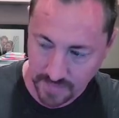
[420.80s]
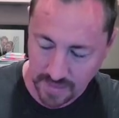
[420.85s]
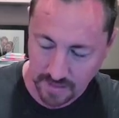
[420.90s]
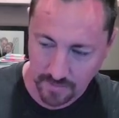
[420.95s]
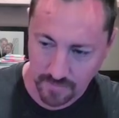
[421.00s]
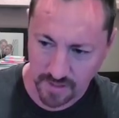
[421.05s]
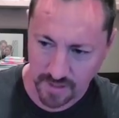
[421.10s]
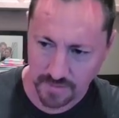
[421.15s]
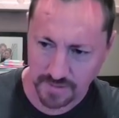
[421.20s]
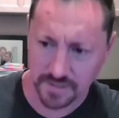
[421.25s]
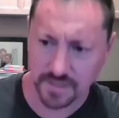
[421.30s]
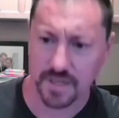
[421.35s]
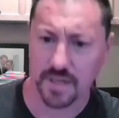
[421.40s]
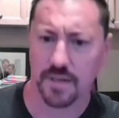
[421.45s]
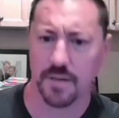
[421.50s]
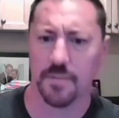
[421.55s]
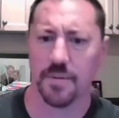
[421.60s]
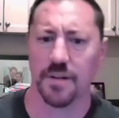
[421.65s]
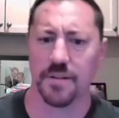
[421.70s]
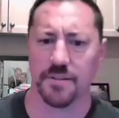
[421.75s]
maybe
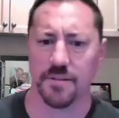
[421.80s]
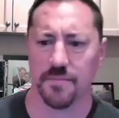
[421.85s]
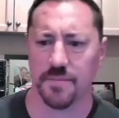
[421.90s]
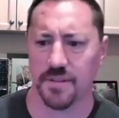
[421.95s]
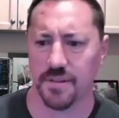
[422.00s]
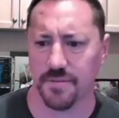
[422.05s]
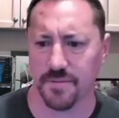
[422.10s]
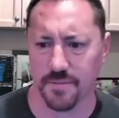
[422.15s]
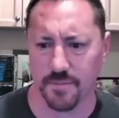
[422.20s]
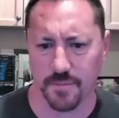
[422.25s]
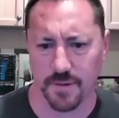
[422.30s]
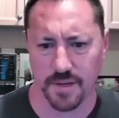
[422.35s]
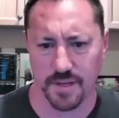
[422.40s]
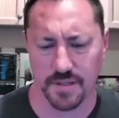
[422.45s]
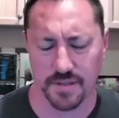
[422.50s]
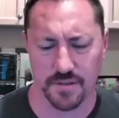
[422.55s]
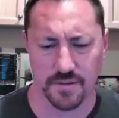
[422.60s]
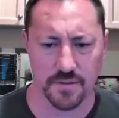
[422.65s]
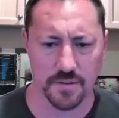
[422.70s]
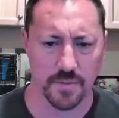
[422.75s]
talk about some different
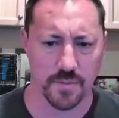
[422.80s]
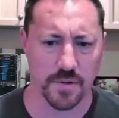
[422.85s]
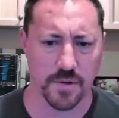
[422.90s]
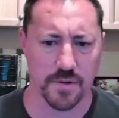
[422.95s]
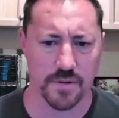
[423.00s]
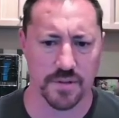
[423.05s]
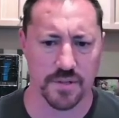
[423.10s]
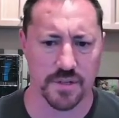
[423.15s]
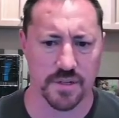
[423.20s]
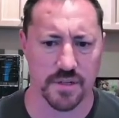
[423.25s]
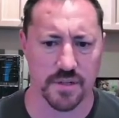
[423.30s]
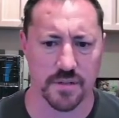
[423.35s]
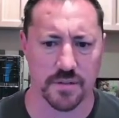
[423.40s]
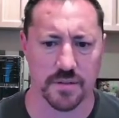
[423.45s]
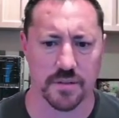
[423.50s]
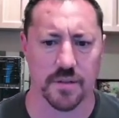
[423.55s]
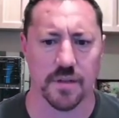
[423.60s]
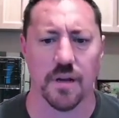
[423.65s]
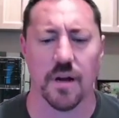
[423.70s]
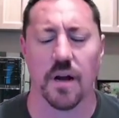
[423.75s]
ways to approach
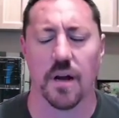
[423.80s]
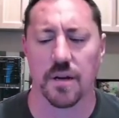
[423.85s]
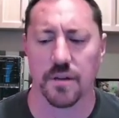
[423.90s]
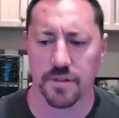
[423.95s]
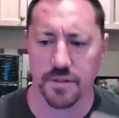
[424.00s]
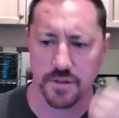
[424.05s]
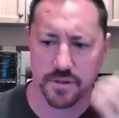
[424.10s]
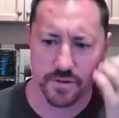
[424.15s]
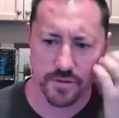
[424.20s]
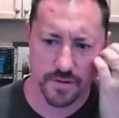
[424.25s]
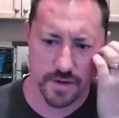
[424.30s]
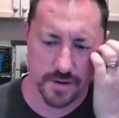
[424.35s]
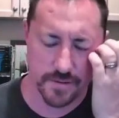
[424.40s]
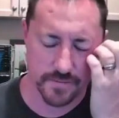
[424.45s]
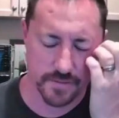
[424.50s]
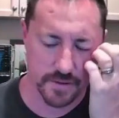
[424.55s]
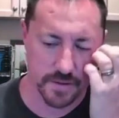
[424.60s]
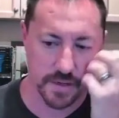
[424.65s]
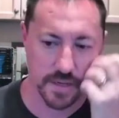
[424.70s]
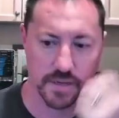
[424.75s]
a auction
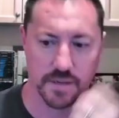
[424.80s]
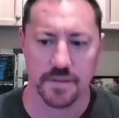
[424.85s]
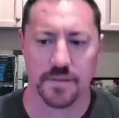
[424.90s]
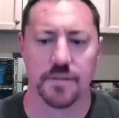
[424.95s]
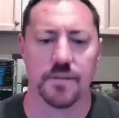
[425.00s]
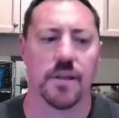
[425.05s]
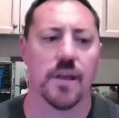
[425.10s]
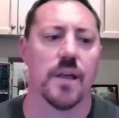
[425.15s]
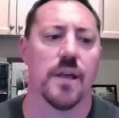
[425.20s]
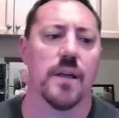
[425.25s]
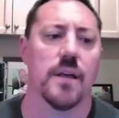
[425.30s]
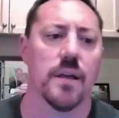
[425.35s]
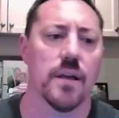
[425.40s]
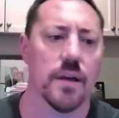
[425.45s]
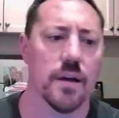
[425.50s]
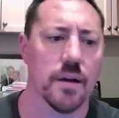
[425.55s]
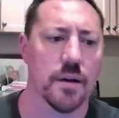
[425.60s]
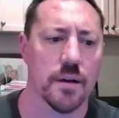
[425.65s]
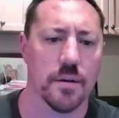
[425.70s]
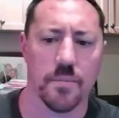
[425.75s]
draft next.
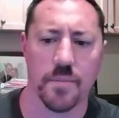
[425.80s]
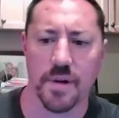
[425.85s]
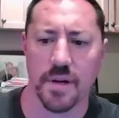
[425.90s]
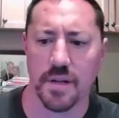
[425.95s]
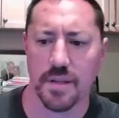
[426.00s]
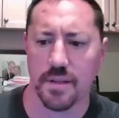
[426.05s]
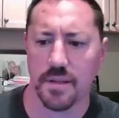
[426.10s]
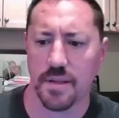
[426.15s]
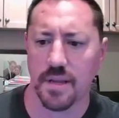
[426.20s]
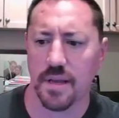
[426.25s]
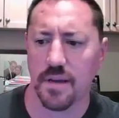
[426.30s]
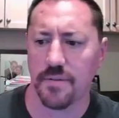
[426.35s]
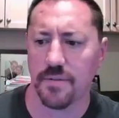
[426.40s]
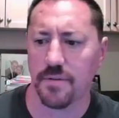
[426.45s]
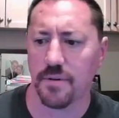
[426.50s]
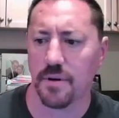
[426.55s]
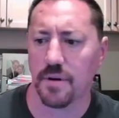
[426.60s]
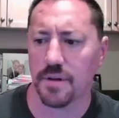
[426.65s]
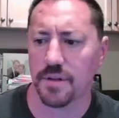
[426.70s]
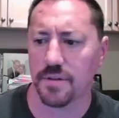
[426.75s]
But yeah, if
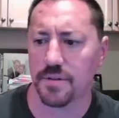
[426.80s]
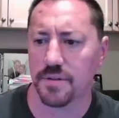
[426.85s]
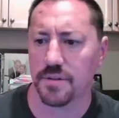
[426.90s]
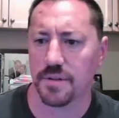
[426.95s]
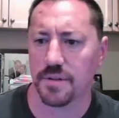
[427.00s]
you are interested